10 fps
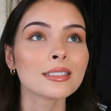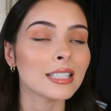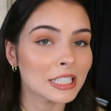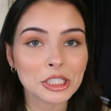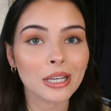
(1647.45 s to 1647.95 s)

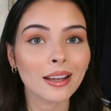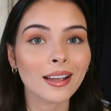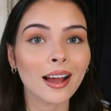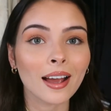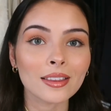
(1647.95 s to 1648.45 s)

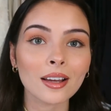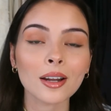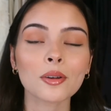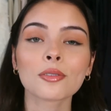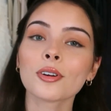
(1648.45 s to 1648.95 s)
teaching.
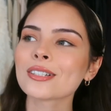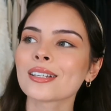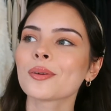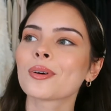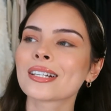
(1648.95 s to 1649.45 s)
First
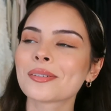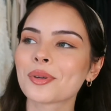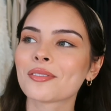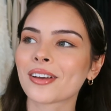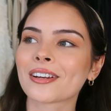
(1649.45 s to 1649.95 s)
I wanted to
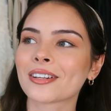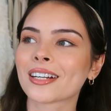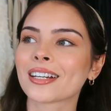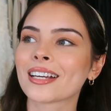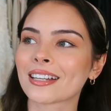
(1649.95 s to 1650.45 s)
be a
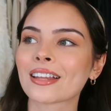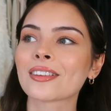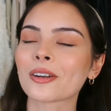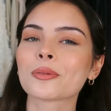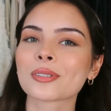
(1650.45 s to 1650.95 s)
veterinarian. I
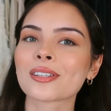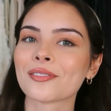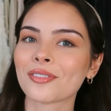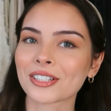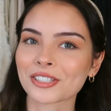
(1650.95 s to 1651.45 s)
thought it was a
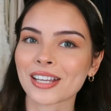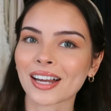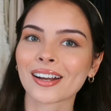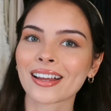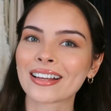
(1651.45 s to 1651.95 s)

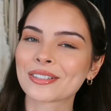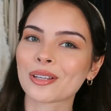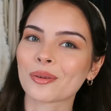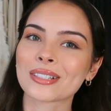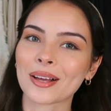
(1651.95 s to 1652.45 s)
vegetarian,
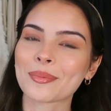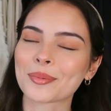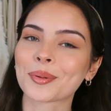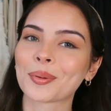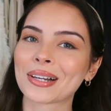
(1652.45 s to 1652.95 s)
so I would tell
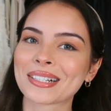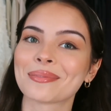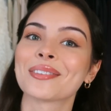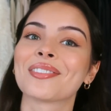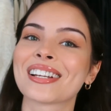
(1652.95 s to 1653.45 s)
people I wanted to
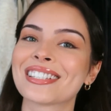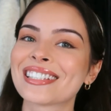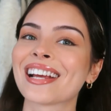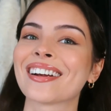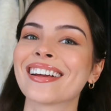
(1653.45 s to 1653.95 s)
be a
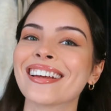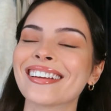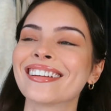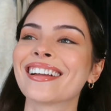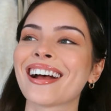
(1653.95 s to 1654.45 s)

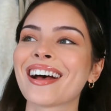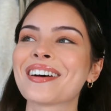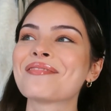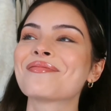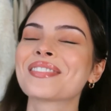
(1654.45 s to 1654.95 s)
vegetarian,
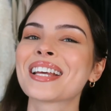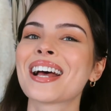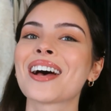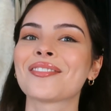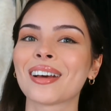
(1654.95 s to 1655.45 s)
a
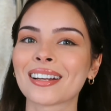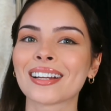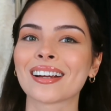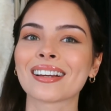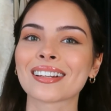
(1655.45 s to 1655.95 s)

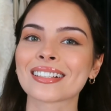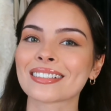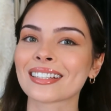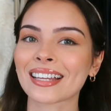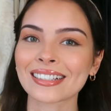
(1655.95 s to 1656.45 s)
veterinarian, because
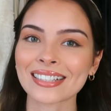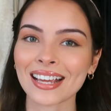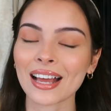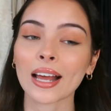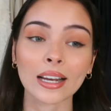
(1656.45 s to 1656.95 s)
I liked,
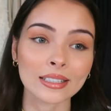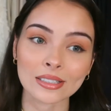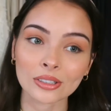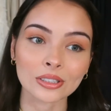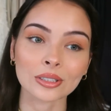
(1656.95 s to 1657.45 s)
and I
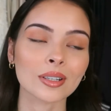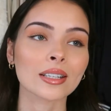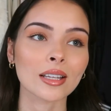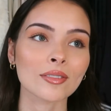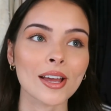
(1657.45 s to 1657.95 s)
still do, I
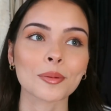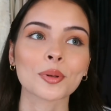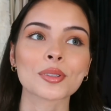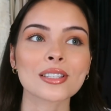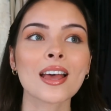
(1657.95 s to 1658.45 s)
love
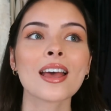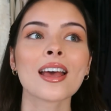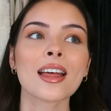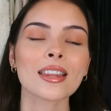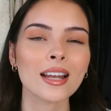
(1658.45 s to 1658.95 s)
animals.
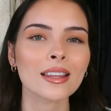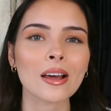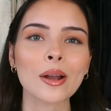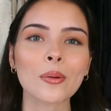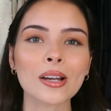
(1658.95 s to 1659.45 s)
Then I
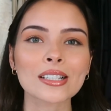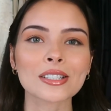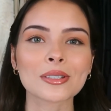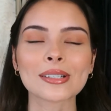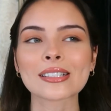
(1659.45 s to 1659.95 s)
thought I wanted to
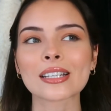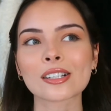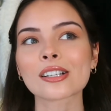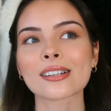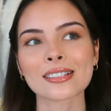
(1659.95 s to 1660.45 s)
do
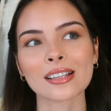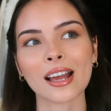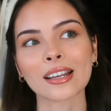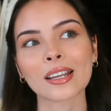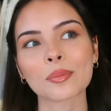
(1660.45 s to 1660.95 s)
interior
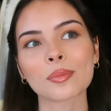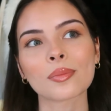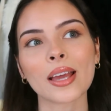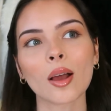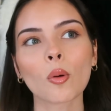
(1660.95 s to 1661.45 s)
designing
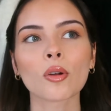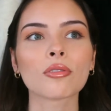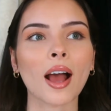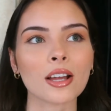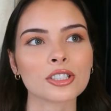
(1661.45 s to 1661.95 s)
or
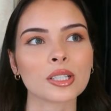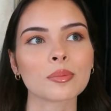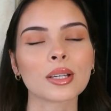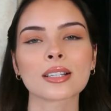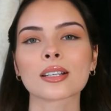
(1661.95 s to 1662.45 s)
fashion,
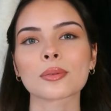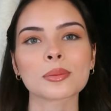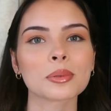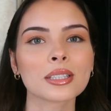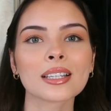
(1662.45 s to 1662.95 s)
because I
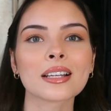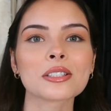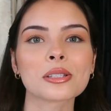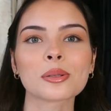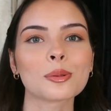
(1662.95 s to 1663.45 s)
was really
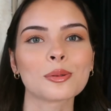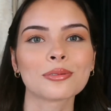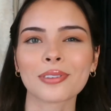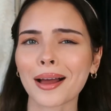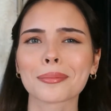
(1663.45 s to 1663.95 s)
into
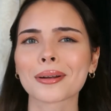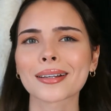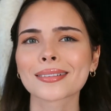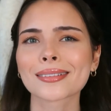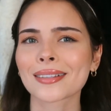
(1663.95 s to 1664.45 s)

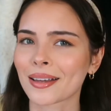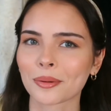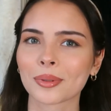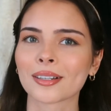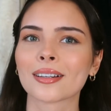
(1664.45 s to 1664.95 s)
fabrics, kind
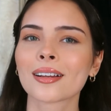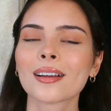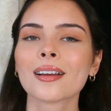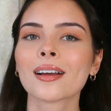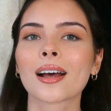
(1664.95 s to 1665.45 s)
of weird.
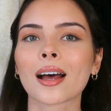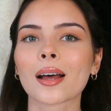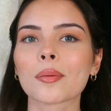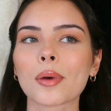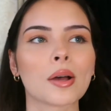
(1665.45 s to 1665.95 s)

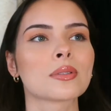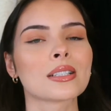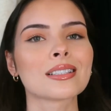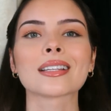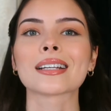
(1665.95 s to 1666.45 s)
I was
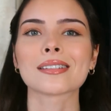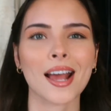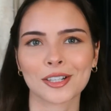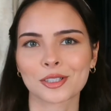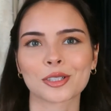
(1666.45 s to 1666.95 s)
into like
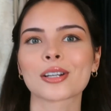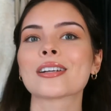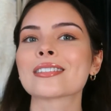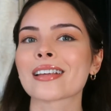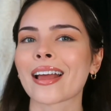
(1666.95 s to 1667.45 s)

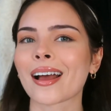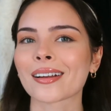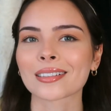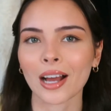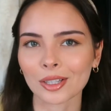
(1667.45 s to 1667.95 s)
textures
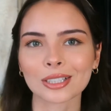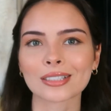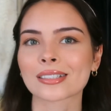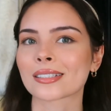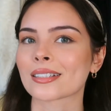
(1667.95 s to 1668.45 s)
and
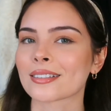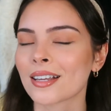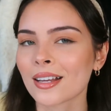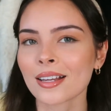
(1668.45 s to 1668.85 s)
colors and